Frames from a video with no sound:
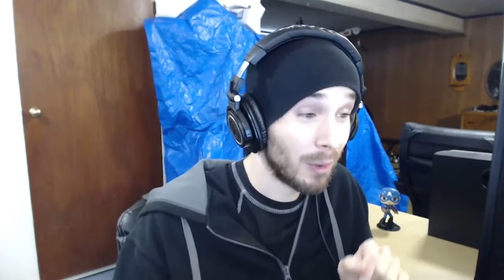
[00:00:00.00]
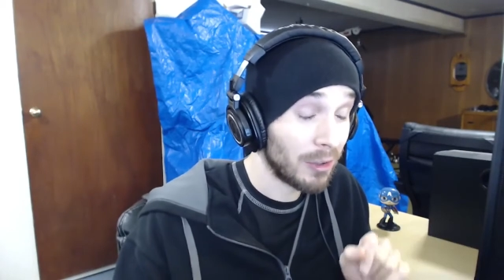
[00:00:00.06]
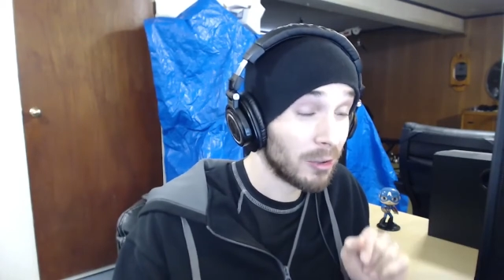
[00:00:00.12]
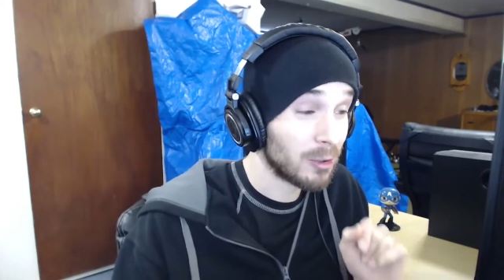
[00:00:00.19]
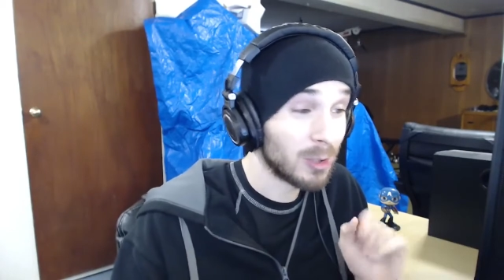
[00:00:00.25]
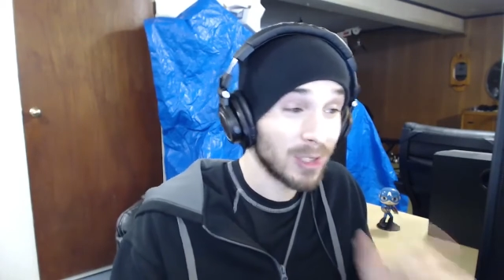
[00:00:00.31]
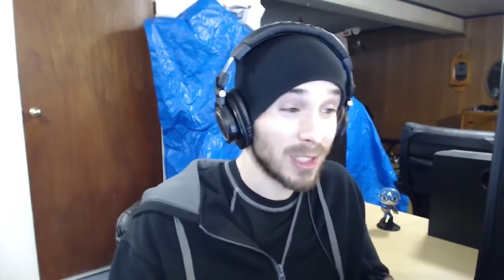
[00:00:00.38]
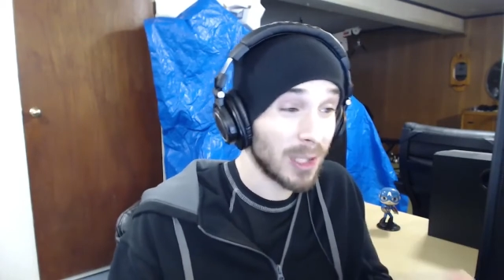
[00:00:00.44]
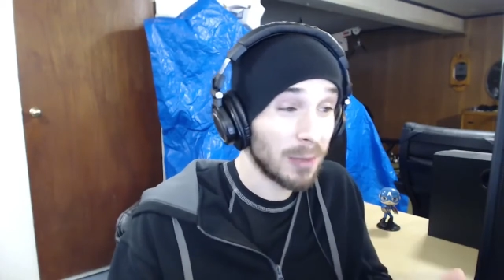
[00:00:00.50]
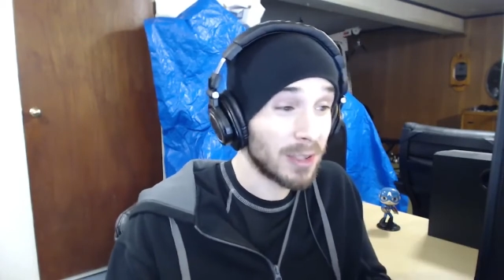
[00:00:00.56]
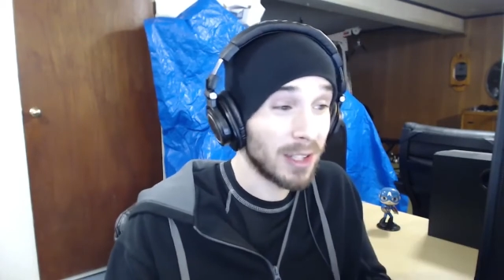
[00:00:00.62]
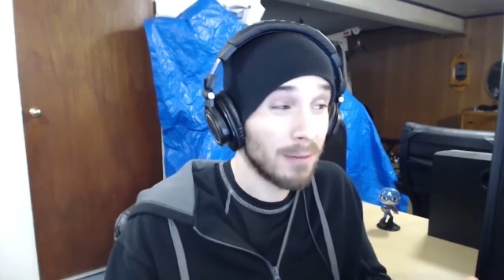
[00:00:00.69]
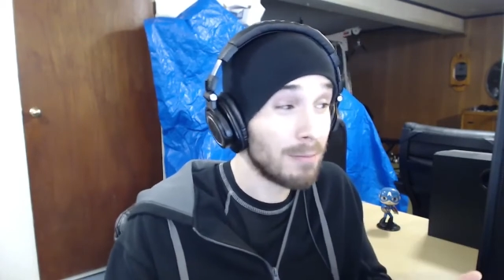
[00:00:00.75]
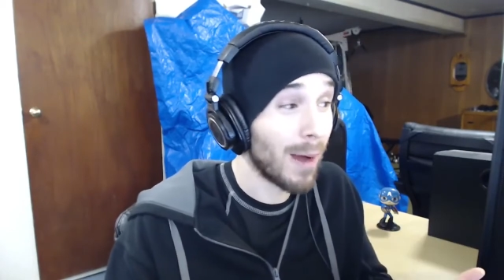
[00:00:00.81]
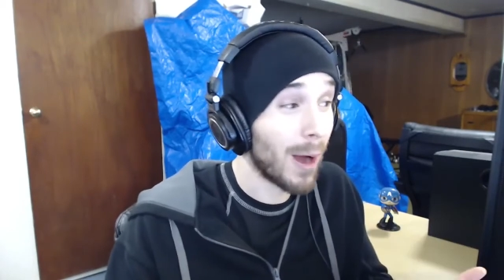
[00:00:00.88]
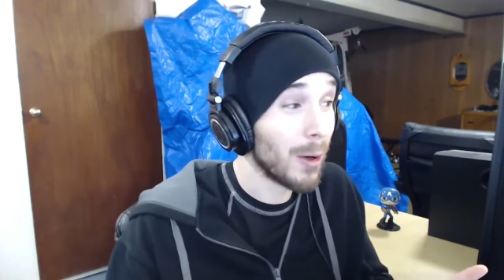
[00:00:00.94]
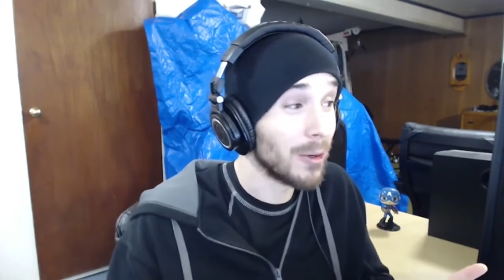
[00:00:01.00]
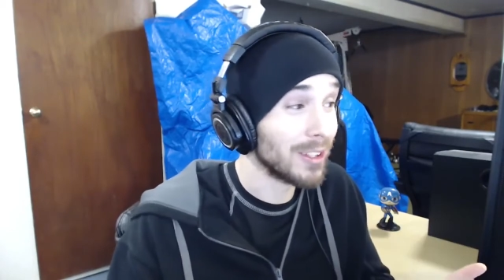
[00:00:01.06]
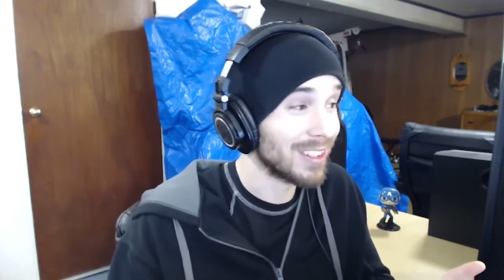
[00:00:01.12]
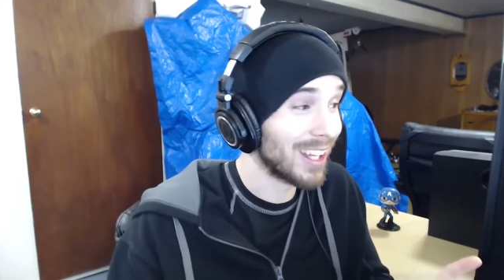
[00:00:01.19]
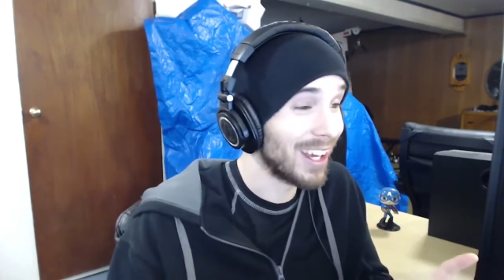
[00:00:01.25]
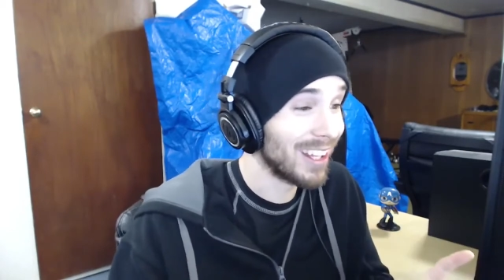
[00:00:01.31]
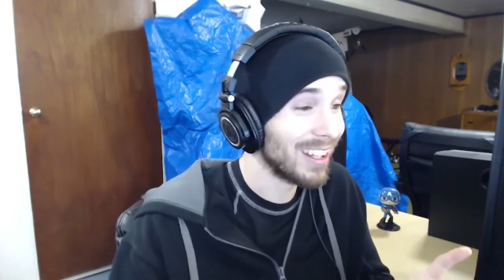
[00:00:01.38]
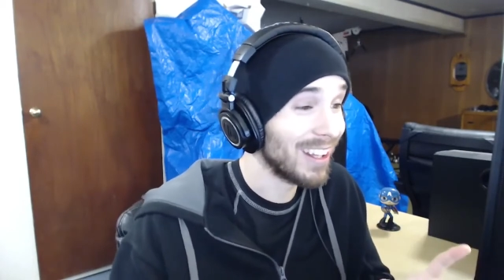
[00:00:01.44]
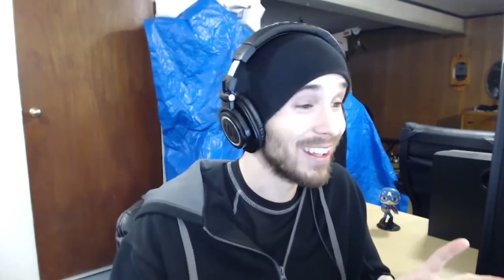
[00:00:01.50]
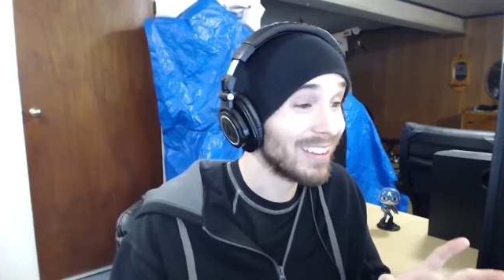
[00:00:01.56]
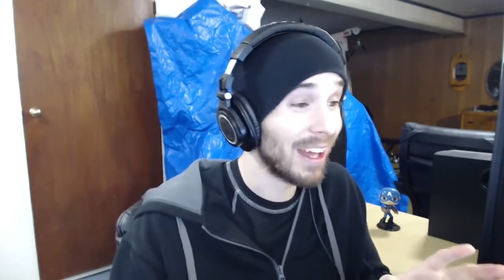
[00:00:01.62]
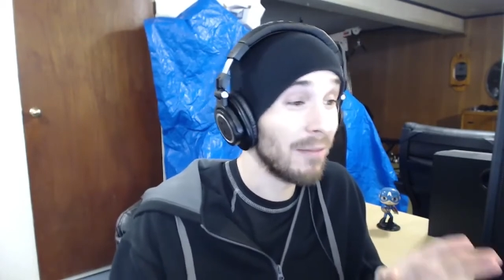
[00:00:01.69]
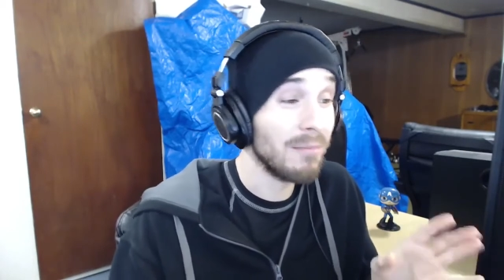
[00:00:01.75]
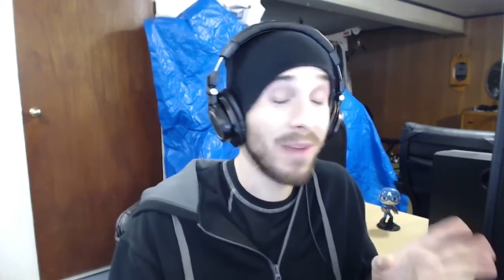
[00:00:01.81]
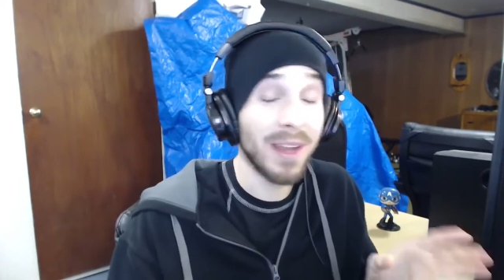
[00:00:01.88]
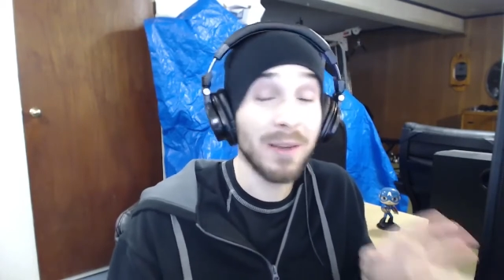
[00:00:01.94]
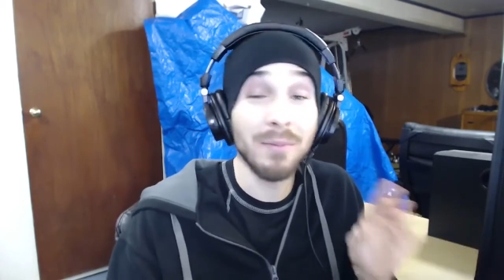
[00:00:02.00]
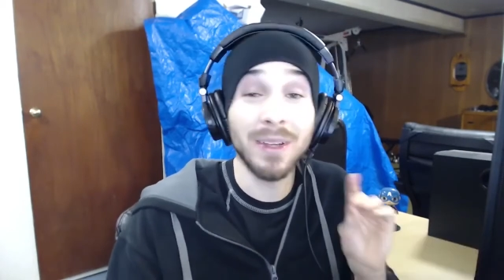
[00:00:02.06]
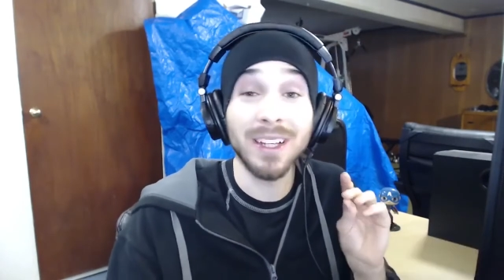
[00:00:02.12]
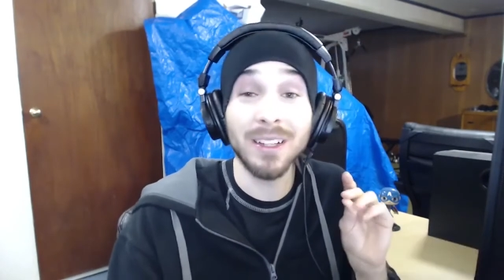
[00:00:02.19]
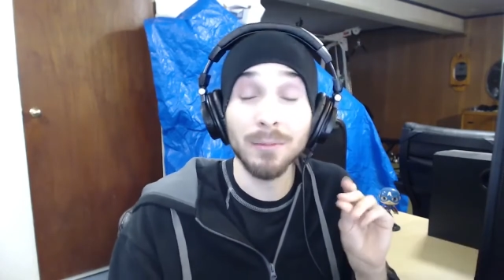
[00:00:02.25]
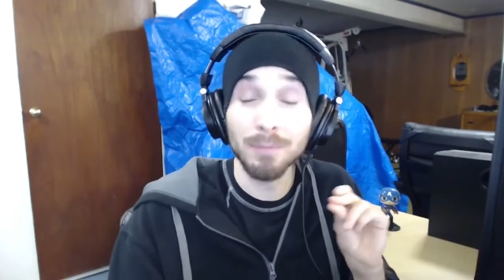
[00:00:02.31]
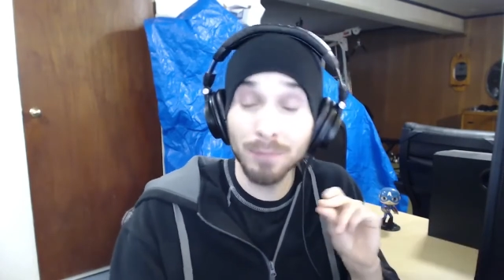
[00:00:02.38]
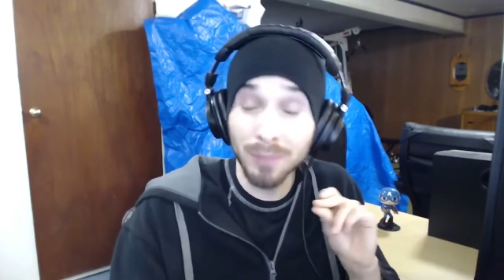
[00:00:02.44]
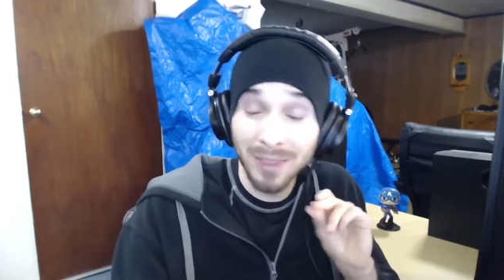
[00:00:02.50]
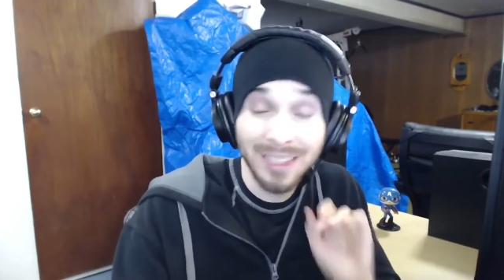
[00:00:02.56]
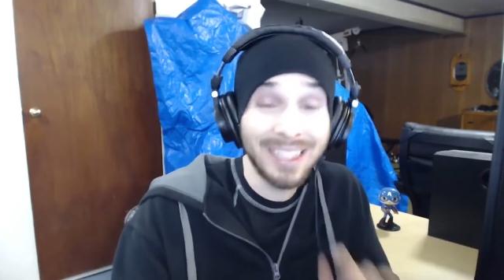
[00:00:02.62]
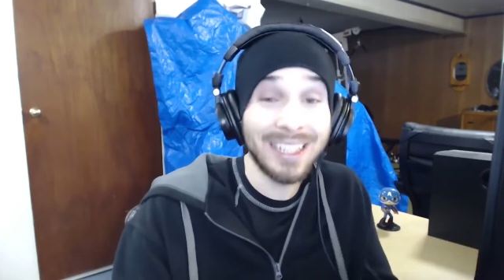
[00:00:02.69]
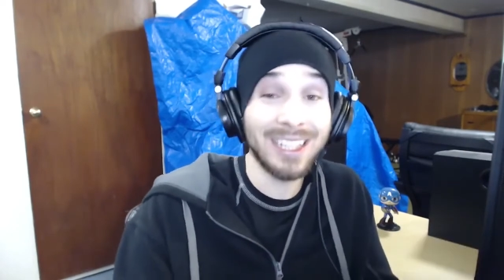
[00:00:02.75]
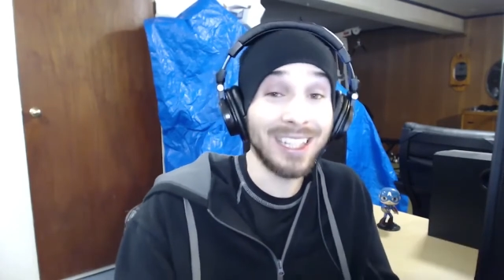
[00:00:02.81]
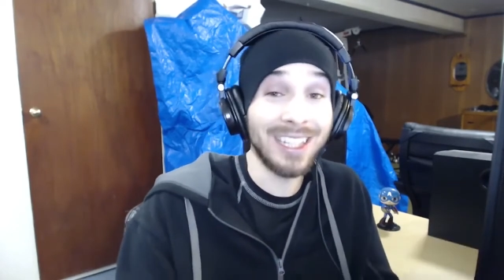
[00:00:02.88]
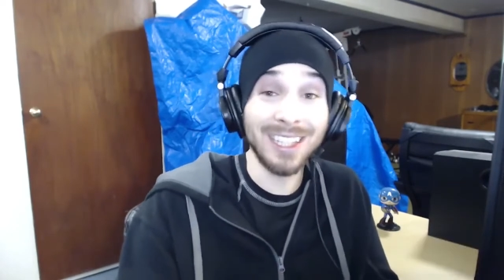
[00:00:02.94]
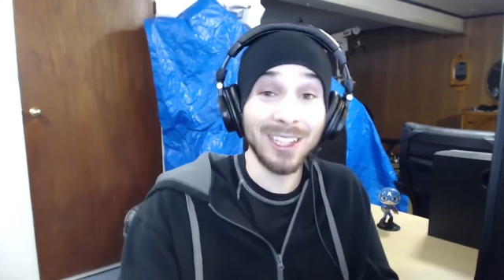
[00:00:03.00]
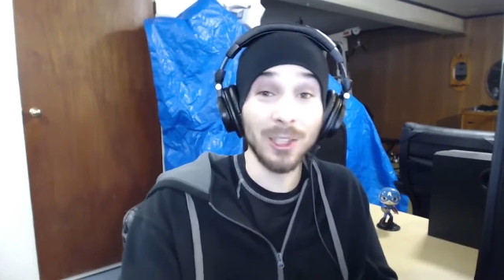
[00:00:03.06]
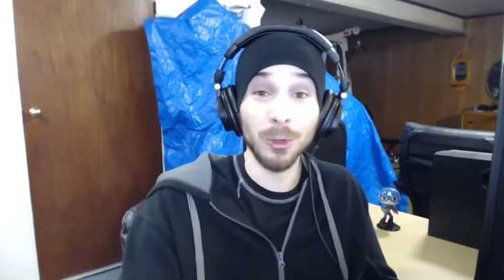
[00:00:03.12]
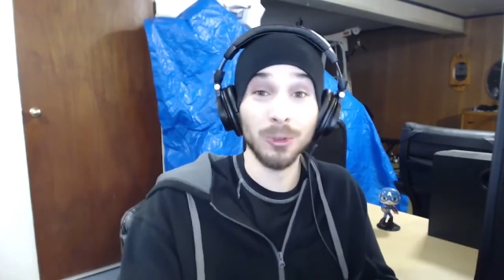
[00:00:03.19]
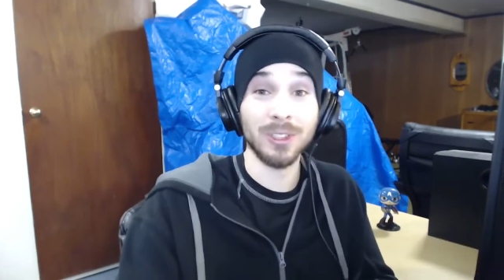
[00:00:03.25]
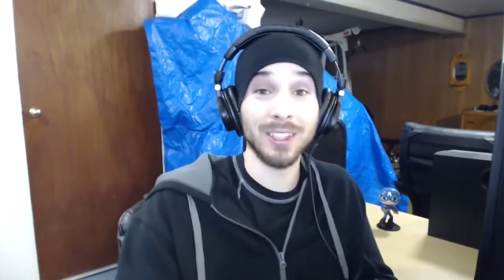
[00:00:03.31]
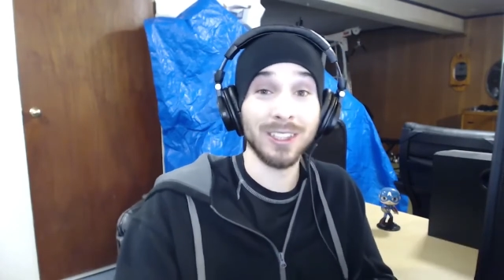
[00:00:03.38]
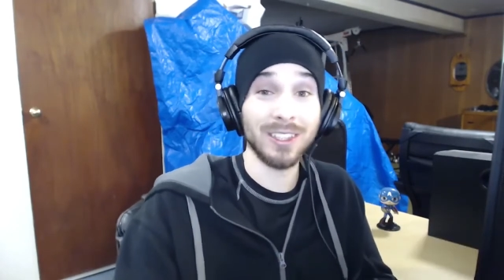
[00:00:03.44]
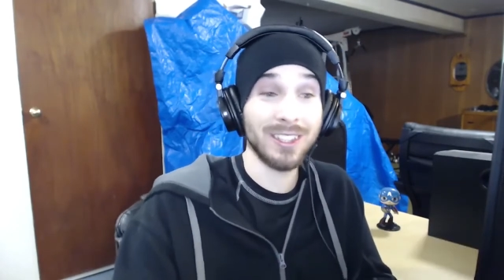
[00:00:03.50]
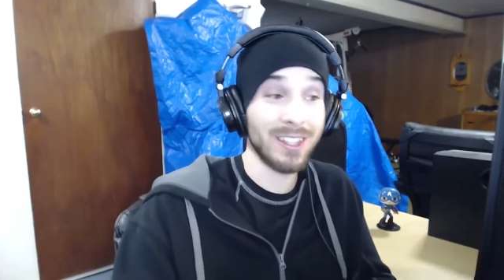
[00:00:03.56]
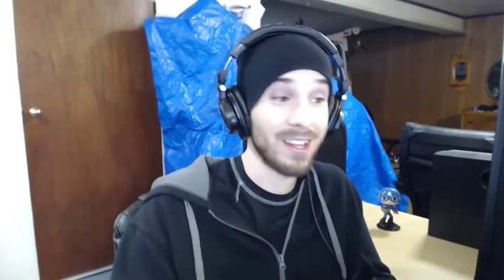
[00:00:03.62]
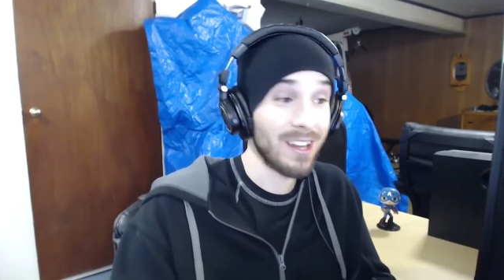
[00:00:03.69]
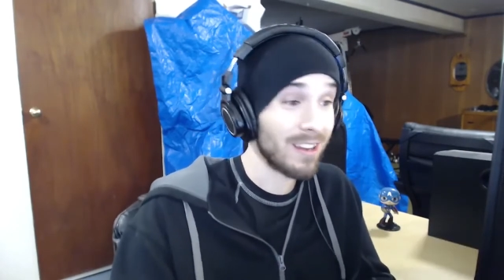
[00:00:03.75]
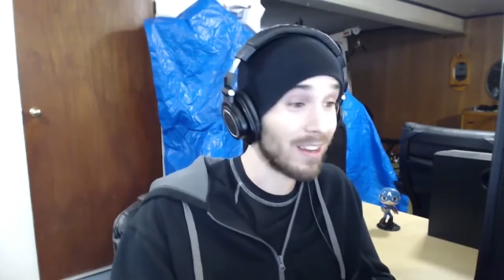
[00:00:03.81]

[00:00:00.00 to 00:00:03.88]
But there's just something about it that made me completely lose it.